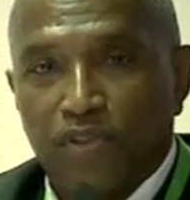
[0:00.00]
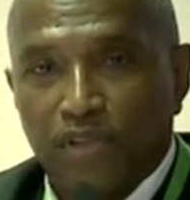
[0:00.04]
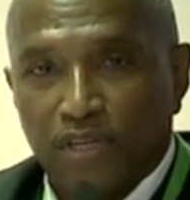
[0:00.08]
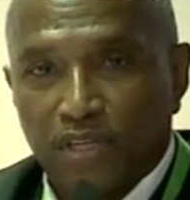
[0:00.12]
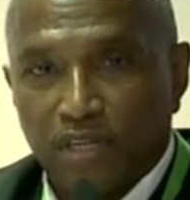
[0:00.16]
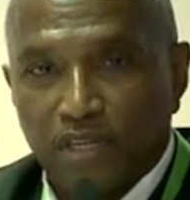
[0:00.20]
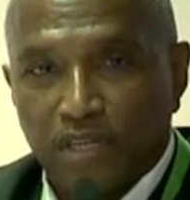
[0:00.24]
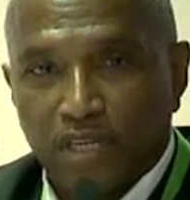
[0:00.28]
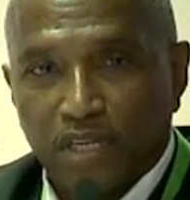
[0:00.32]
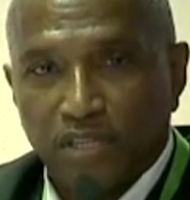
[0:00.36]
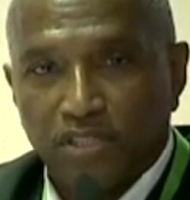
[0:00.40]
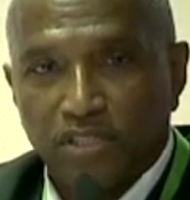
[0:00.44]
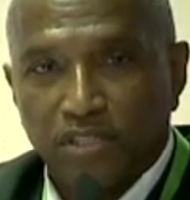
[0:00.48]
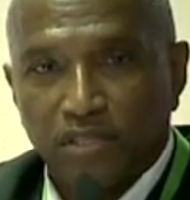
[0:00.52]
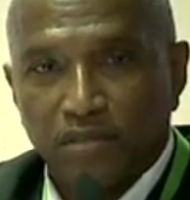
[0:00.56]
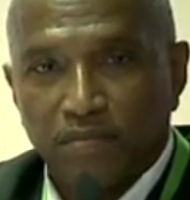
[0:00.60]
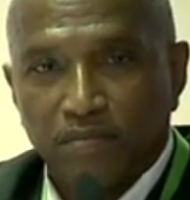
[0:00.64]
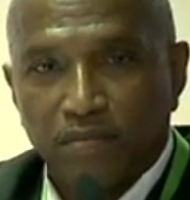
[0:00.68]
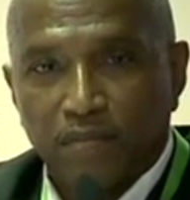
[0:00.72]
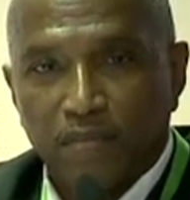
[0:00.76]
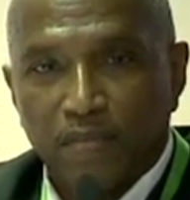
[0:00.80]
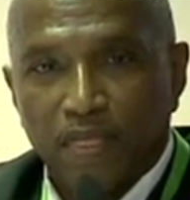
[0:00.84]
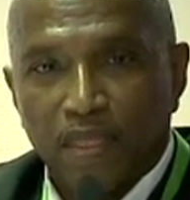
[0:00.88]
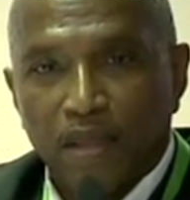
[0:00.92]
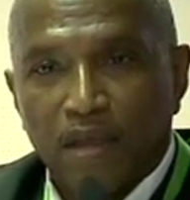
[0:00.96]
an addiction.
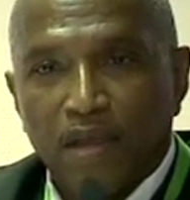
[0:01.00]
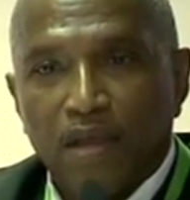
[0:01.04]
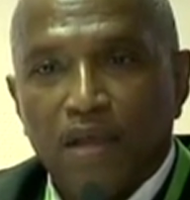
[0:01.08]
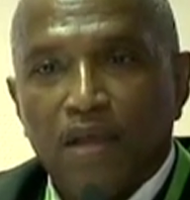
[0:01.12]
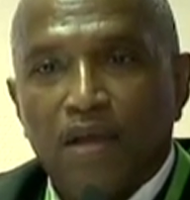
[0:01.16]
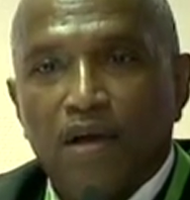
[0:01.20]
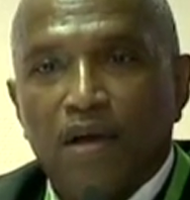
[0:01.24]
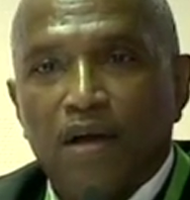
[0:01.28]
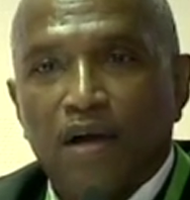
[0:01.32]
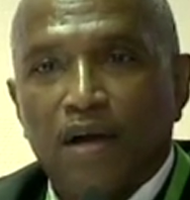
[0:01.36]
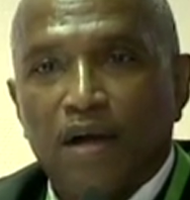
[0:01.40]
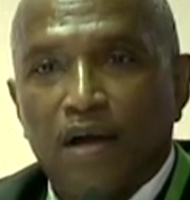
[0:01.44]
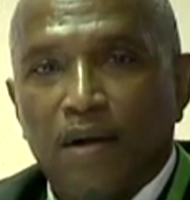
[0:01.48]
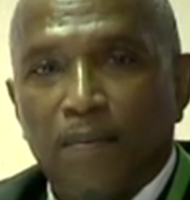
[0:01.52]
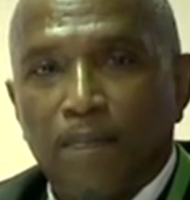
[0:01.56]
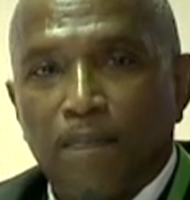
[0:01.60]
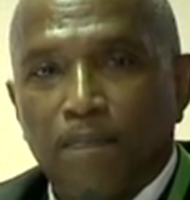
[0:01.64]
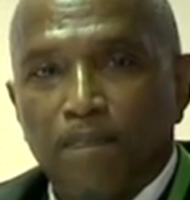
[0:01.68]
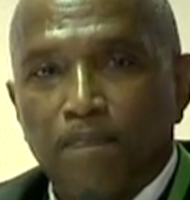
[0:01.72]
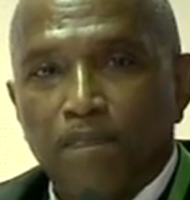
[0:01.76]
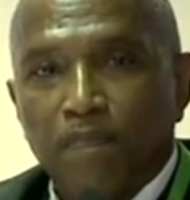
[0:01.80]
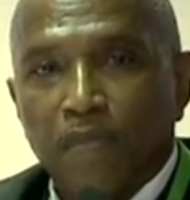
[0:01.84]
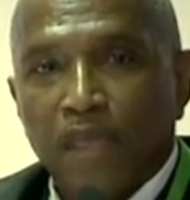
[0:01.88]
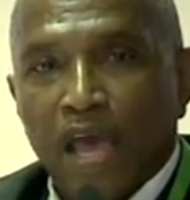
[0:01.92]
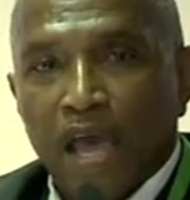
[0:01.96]

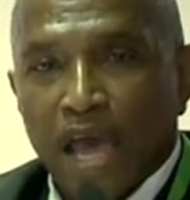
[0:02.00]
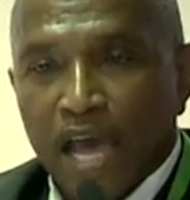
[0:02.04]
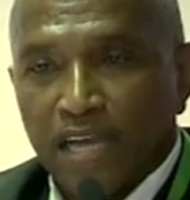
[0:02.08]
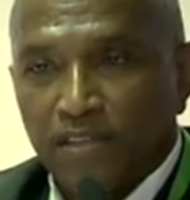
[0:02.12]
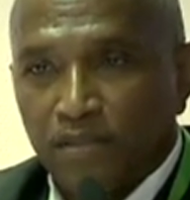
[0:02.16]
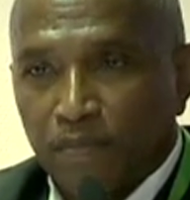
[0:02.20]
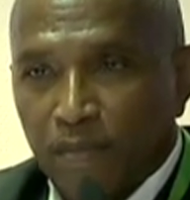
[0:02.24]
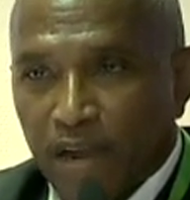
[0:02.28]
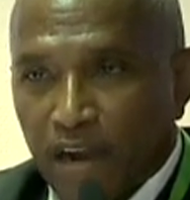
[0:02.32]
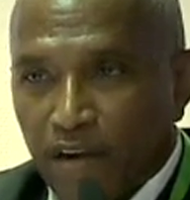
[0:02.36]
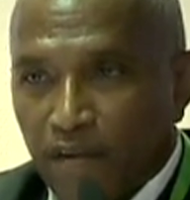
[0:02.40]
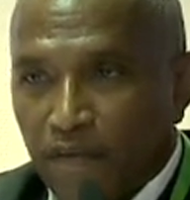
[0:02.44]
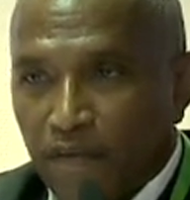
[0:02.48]
As a matter